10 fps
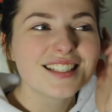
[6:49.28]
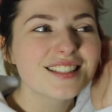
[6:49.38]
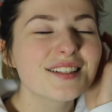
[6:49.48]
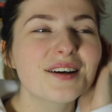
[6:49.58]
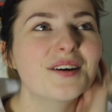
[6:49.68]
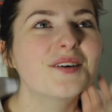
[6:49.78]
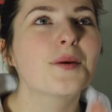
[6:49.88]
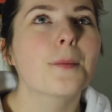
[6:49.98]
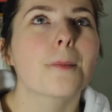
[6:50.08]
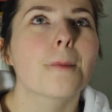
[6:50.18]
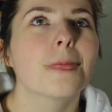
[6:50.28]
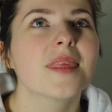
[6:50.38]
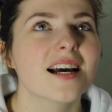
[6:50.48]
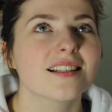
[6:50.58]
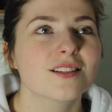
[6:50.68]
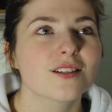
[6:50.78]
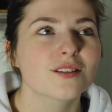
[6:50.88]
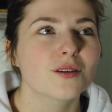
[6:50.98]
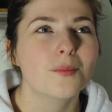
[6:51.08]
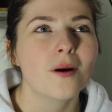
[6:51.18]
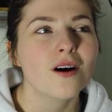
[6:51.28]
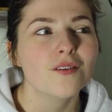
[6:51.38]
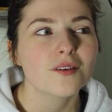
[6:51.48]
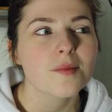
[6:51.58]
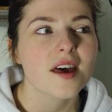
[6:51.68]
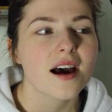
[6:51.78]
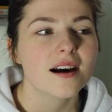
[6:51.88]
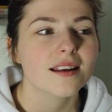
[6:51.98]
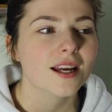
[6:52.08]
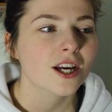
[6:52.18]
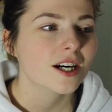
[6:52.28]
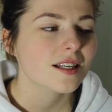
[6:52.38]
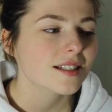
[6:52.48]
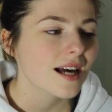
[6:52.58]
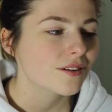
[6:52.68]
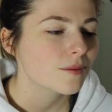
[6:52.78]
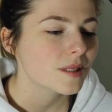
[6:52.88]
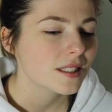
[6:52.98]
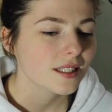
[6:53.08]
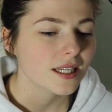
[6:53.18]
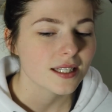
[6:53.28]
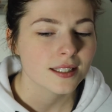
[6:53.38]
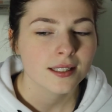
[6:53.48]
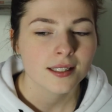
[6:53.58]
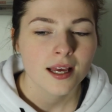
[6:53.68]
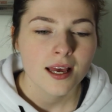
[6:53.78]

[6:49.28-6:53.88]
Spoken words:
So yes, so apart from that, like cutting down on biscuits,